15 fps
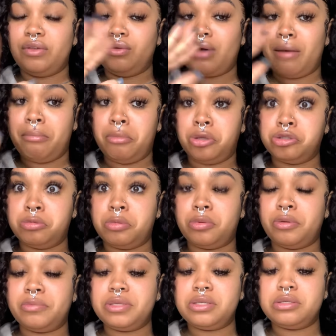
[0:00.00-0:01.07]
You have multiple
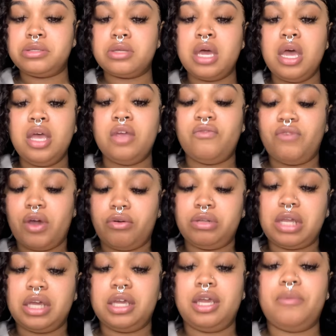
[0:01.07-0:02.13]
purposes. You're very
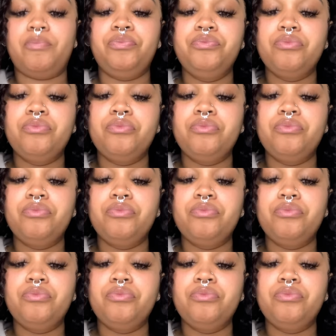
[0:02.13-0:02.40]
lucky.